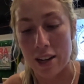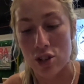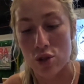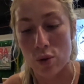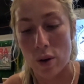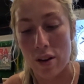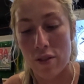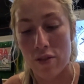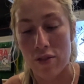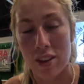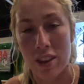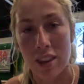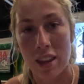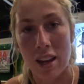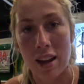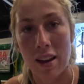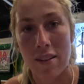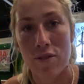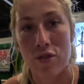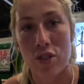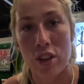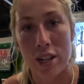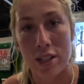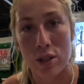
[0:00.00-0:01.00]
So I feel like
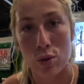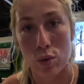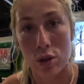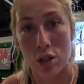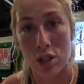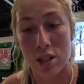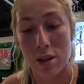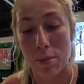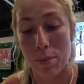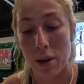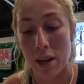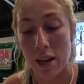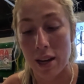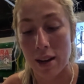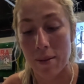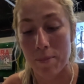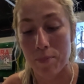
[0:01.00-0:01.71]
if this were to be